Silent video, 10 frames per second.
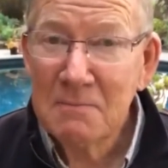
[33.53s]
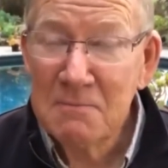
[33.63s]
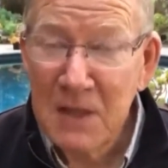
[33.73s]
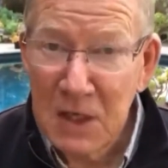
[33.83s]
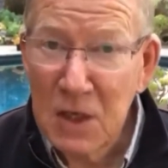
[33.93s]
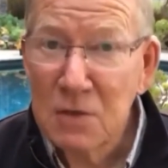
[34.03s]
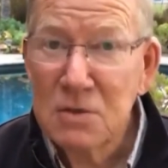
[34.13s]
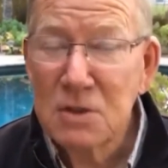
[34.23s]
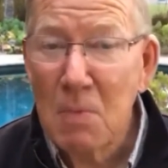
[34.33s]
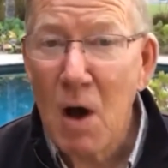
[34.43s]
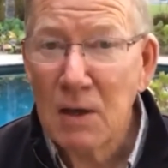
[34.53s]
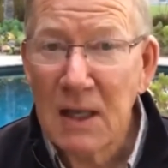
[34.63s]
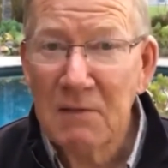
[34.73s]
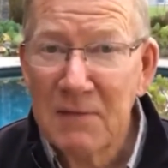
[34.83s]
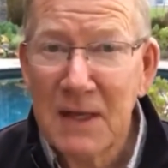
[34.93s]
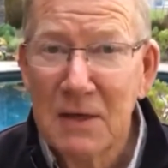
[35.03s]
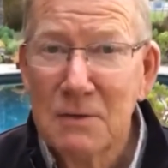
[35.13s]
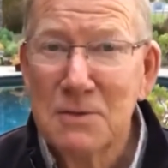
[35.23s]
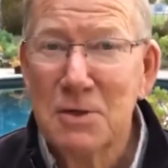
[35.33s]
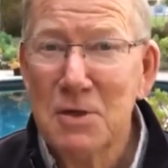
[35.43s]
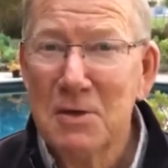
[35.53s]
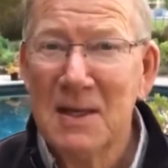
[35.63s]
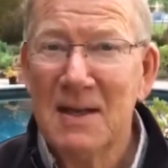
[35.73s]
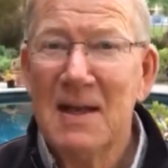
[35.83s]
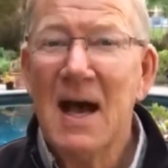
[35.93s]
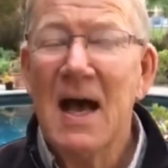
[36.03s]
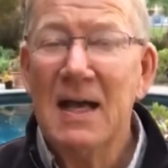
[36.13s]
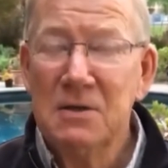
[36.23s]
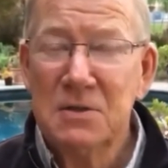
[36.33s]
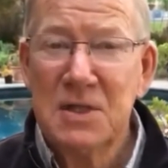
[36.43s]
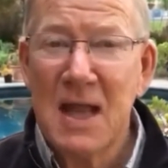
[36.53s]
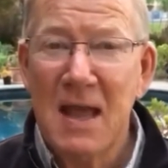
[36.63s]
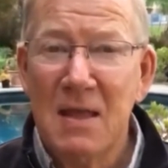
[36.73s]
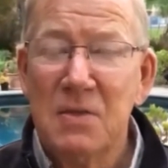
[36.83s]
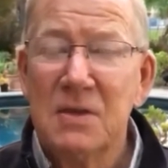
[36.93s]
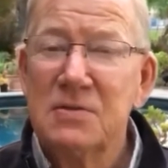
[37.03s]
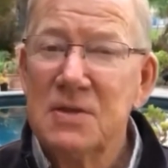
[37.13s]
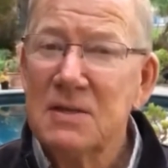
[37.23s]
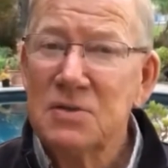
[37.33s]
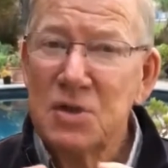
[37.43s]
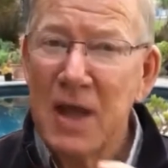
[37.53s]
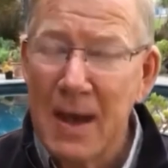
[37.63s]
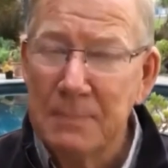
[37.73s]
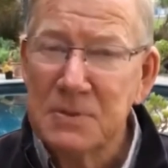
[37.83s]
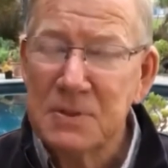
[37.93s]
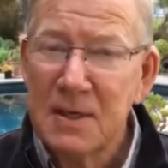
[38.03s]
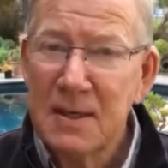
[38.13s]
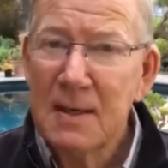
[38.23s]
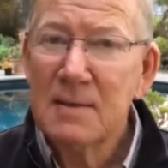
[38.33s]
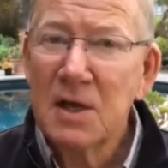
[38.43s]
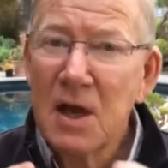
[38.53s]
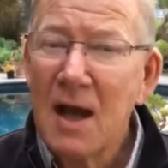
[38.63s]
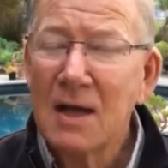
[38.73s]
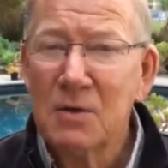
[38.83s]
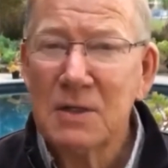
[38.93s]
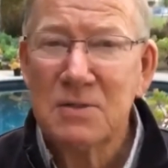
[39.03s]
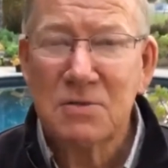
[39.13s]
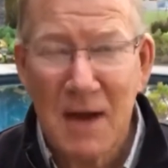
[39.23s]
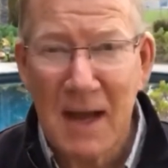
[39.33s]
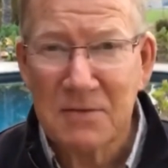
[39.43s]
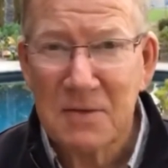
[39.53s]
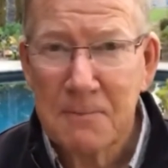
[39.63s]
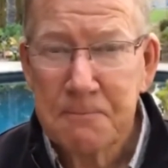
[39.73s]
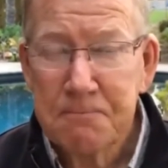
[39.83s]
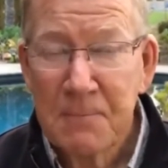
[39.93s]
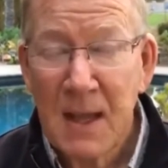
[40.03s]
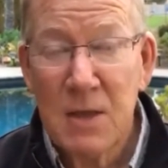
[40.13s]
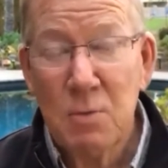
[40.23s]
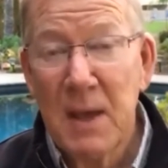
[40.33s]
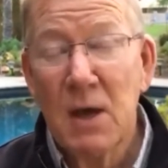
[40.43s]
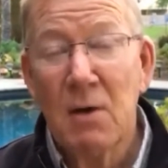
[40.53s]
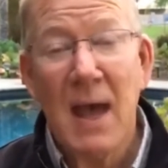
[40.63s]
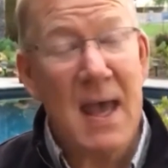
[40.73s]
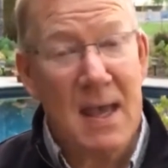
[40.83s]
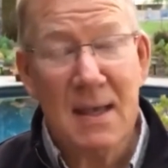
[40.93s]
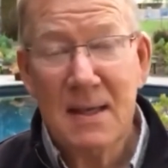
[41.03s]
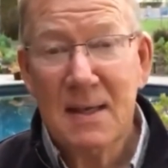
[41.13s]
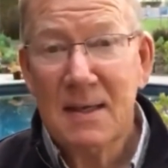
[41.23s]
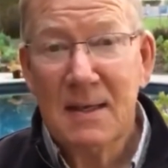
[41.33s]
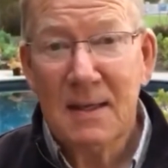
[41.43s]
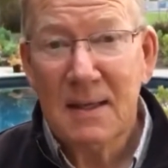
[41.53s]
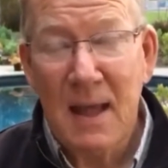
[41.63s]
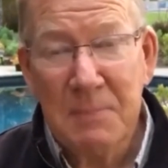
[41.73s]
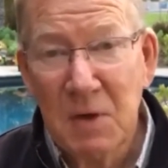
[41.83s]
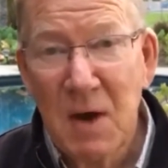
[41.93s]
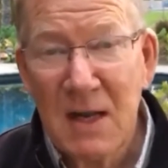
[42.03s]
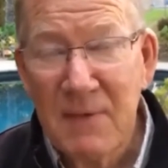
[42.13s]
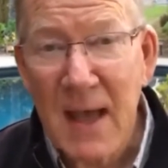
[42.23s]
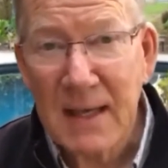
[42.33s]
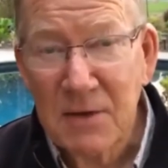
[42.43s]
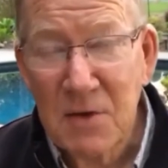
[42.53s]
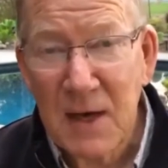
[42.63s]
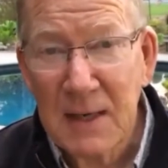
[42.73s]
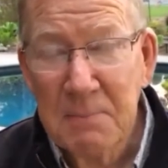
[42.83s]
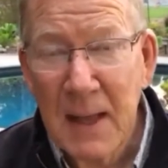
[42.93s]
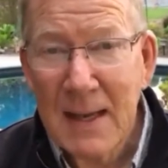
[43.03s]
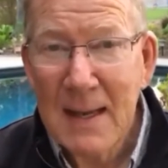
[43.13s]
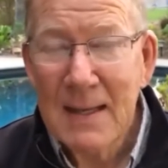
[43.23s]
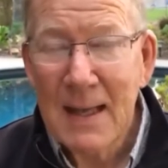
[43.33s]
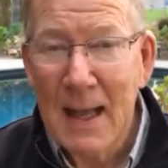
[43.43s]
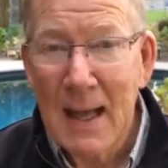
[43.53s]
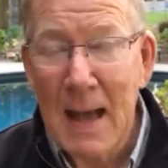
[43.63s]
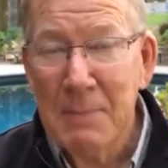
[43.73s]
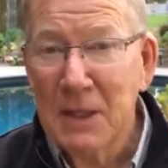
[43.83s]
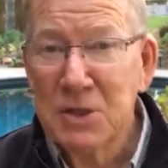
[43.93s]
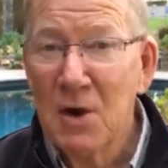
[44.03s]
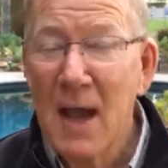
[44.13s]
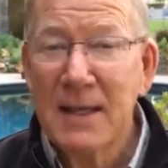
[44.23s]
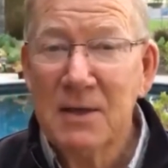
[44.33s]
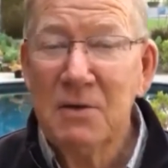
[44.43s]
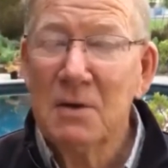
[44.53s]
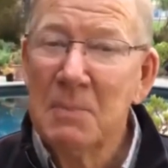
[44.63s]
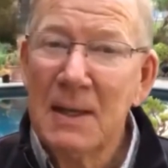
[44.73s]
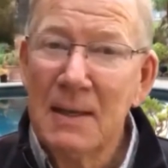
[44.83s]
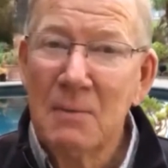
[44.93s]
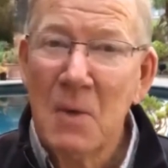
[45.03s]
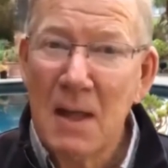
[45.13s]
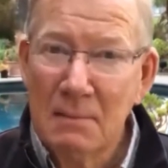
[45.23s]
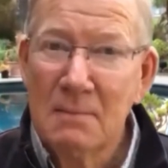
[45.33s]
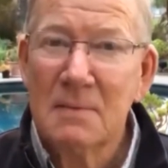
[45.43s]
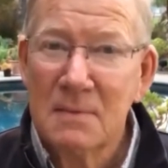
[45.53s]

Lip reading: videos, small little videos, so you can understand the 6 steps to conquering stress. Now you may go, hey, that'd be great if I could do it, but I'm not sure I can do it. But, well,